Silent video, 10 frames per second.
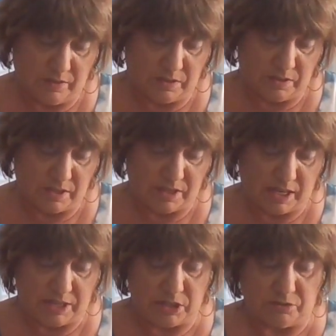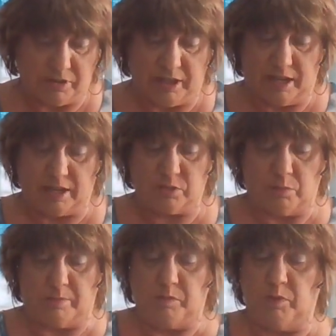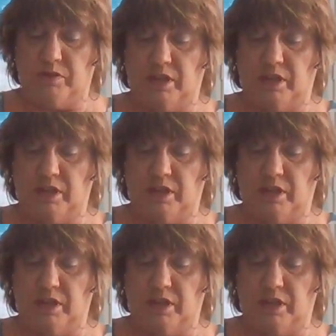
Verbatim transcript: This is the size 3X woman